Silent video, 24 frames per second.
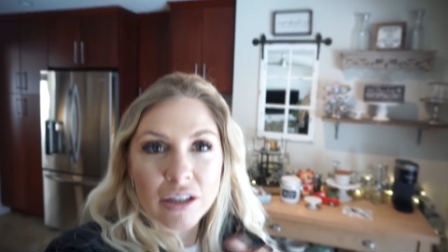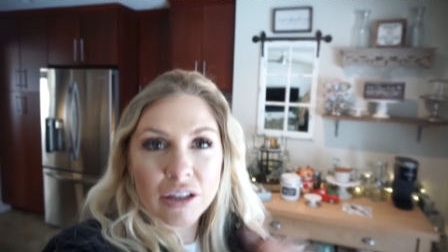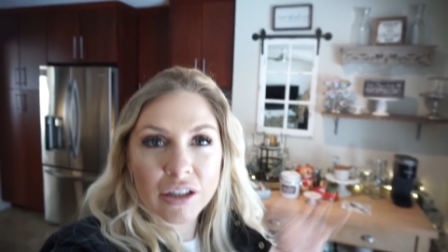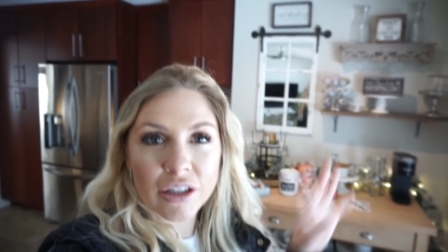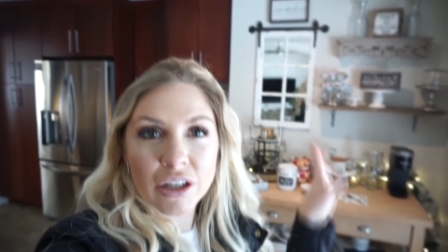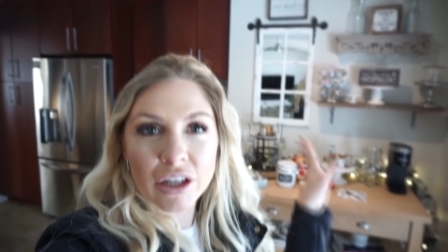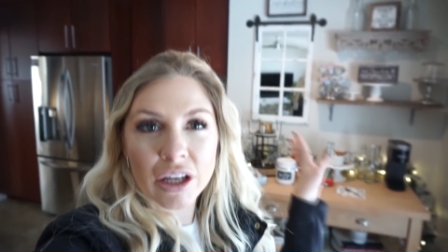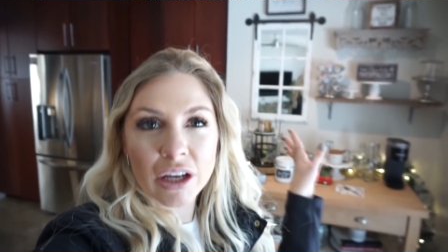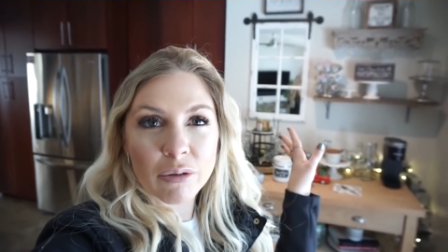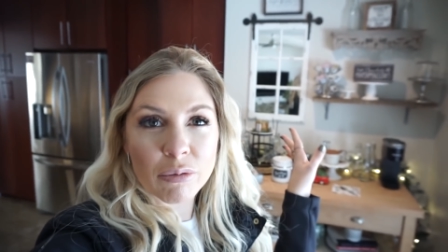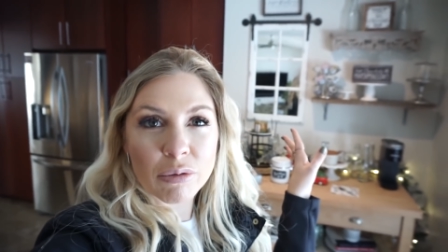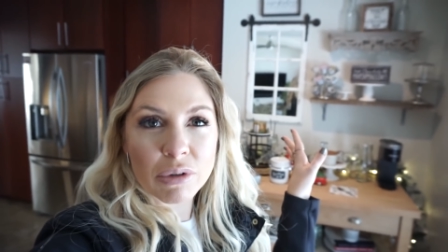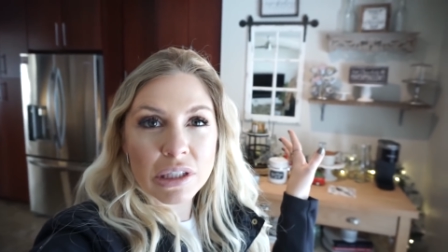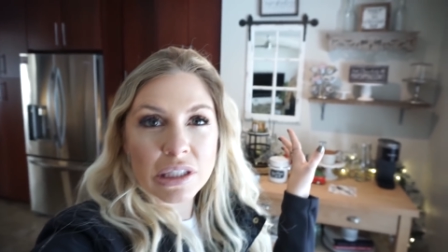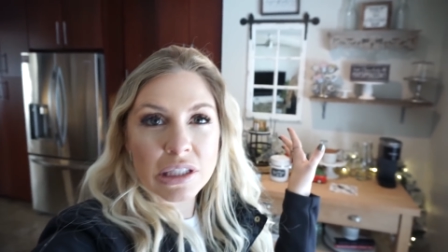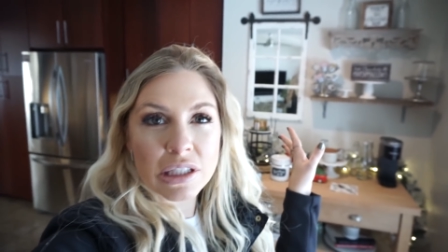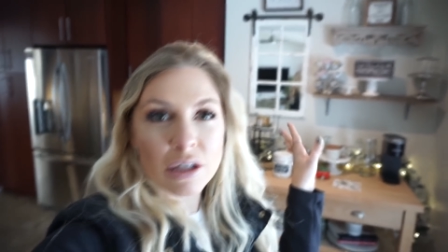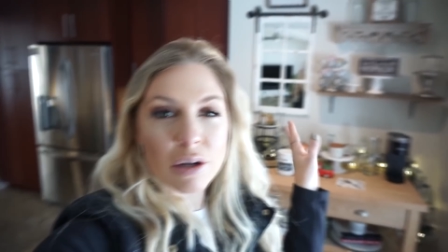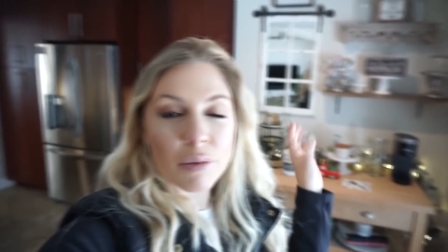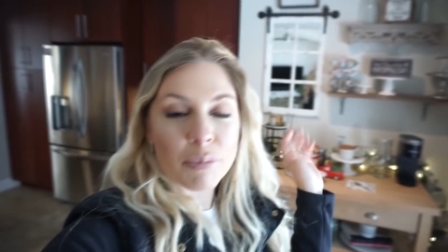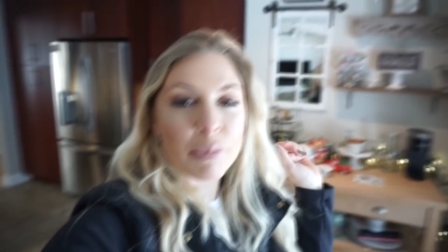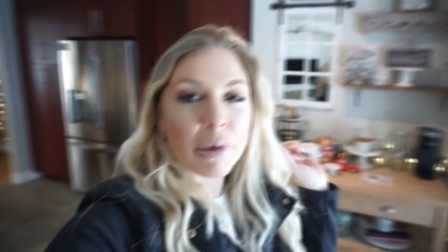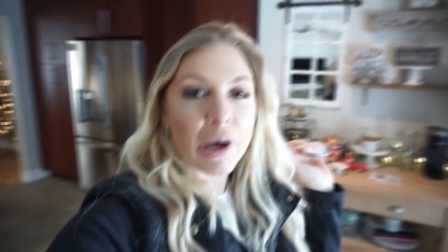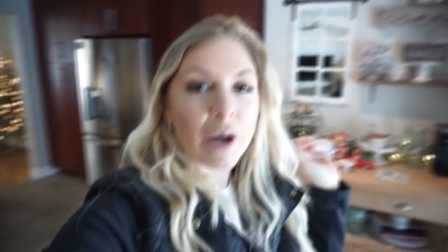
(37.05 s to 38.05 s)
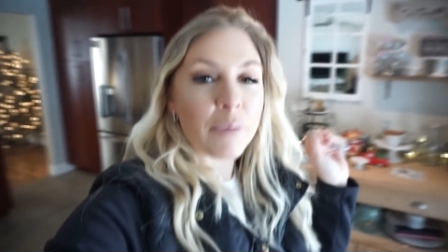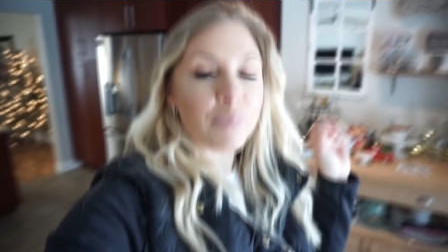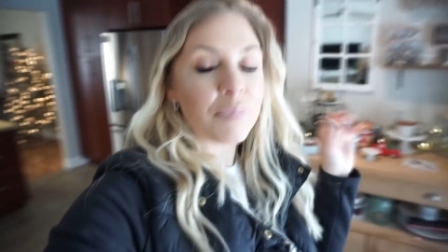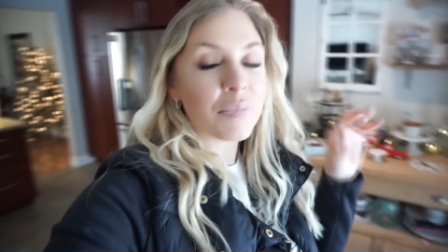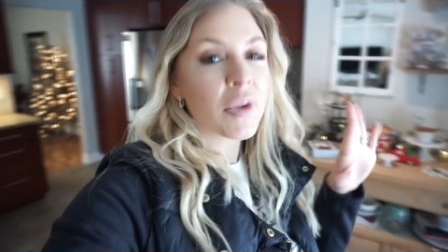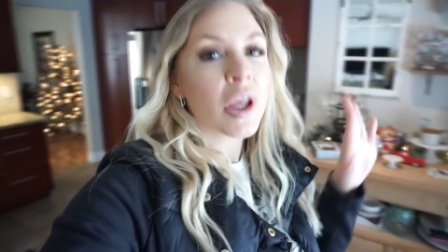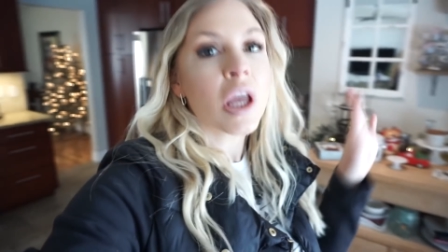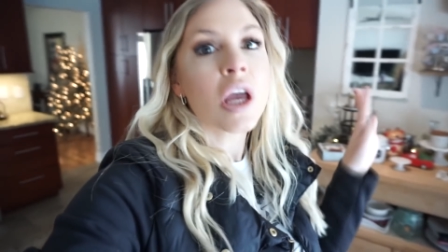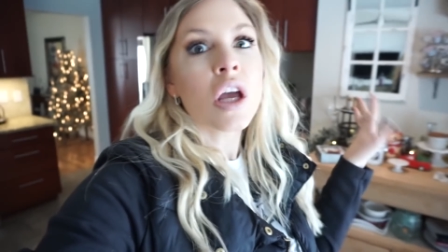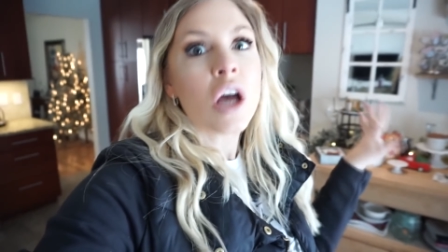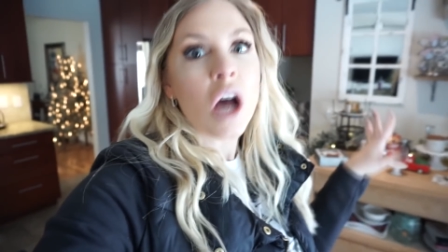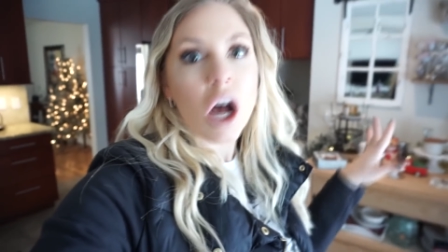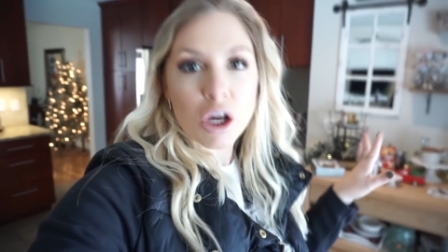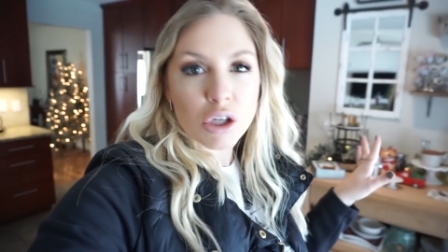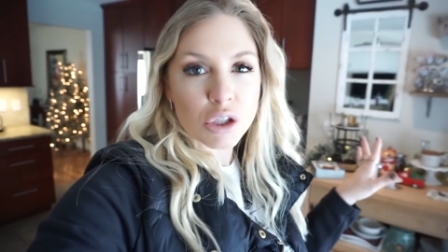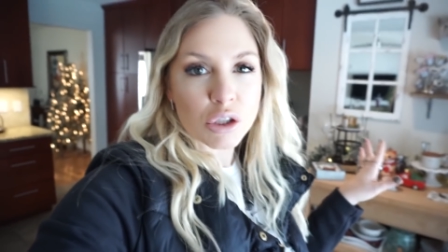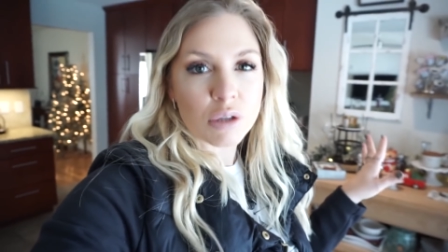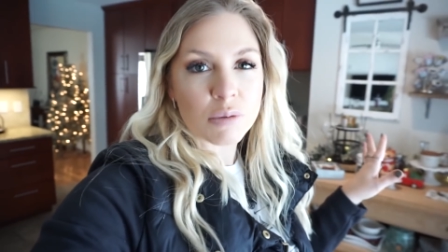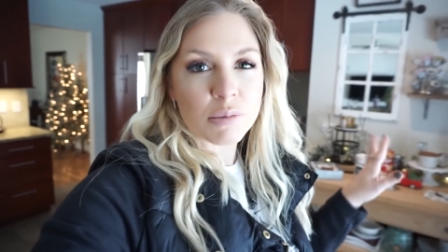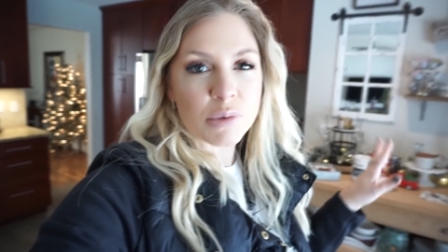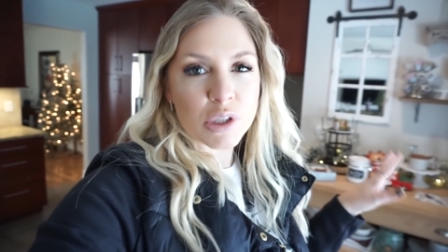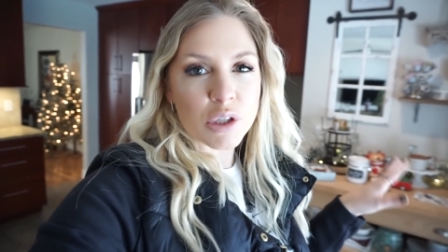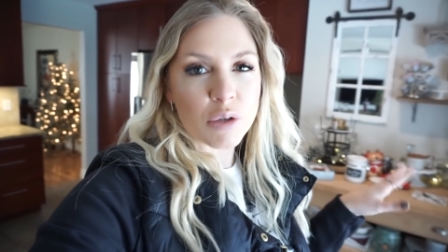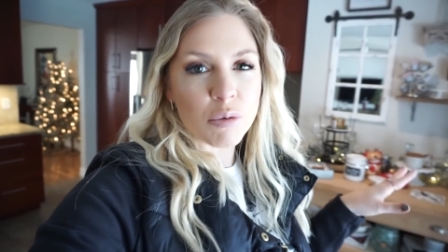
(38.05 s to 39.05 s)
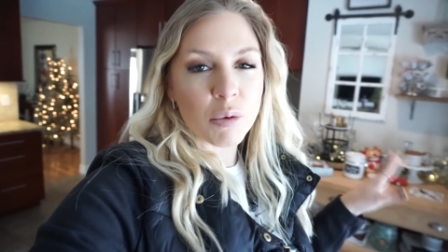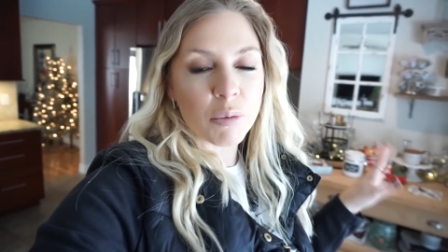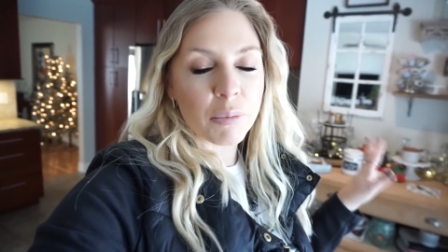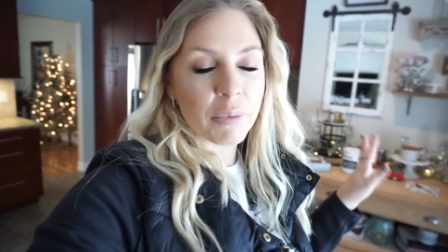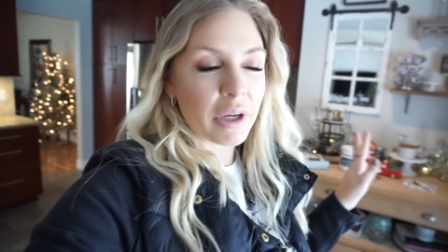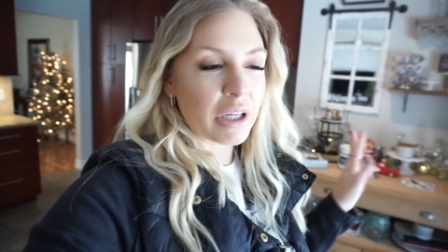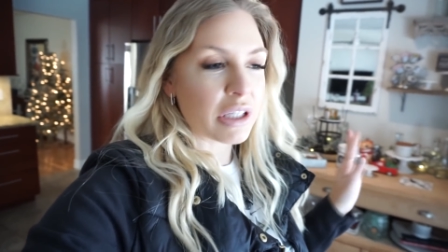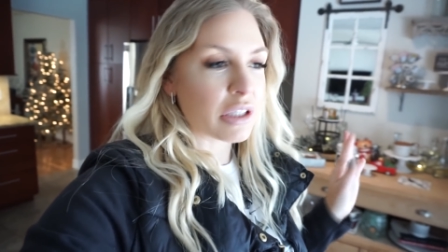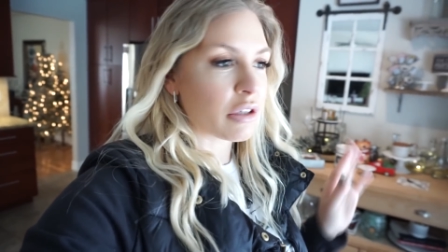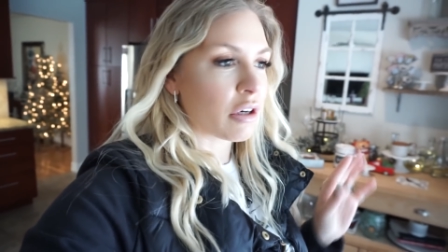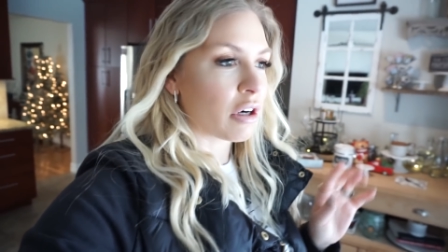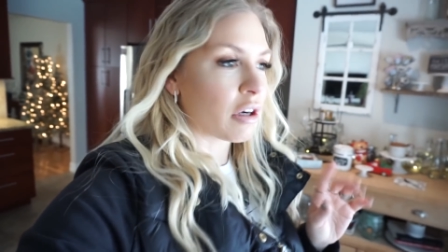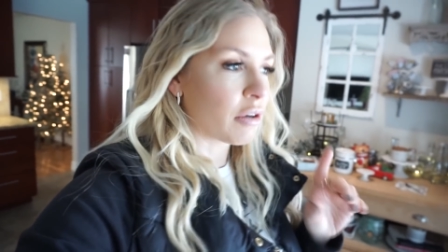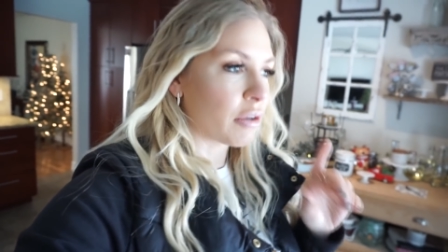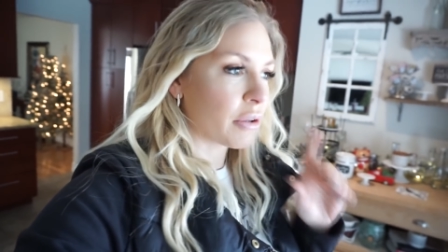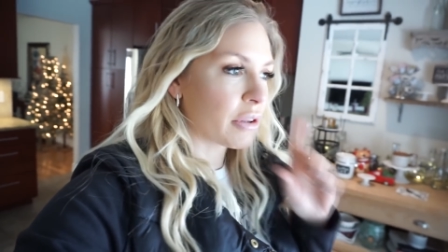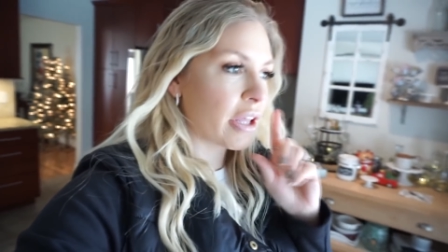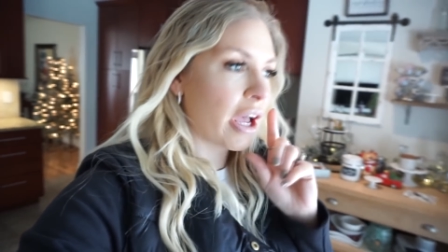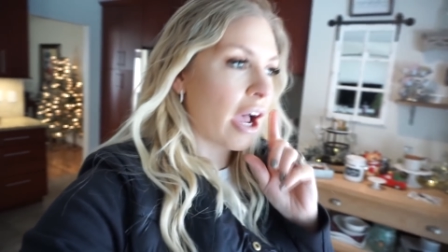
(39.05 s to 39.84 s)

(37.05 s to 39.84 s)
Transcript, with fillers: oh, you can't really see them, but I'll show them to you when we get started with